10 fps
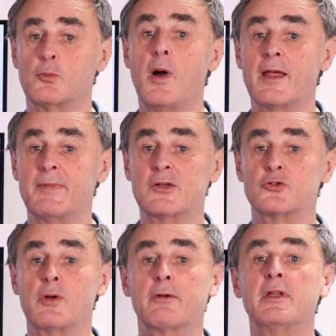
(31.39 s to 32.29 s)
Why?
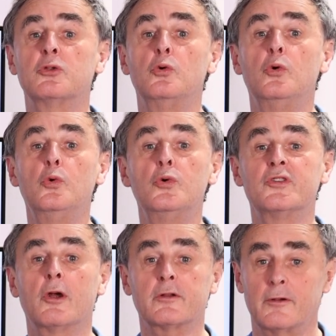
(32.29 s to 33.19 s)
Because you are going to
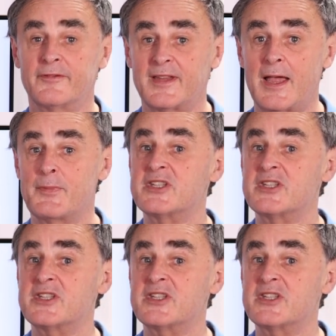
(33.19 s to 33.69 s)
lose a lot of time.